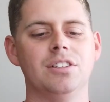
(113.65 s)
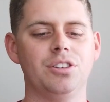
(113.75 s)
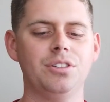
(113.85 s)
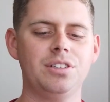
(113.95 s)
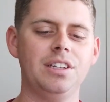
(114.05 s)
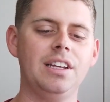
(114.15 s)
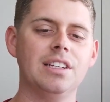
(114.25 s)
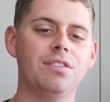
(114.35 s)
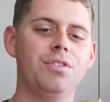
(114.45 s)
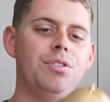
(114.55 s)
So you'll see he
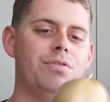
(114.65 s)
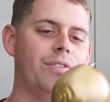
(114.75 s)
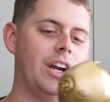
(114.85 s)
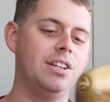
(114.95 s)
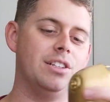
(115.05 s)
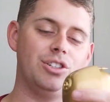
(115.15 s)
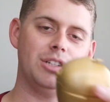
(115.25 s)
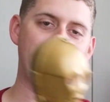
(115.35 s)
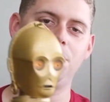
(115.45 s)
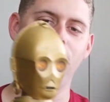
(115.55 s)
has a few phrases
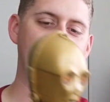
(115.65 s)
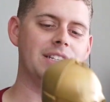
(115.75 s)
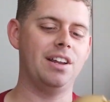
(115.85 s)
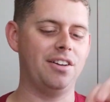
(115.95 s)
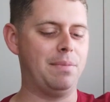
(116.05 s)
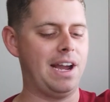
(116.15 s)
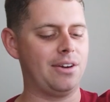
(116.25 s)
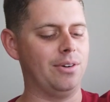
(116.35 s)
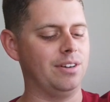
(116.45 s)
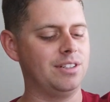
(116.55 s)
just by putting his head on
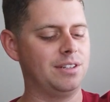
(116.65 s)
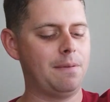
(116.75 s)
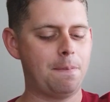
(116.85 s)
backwards.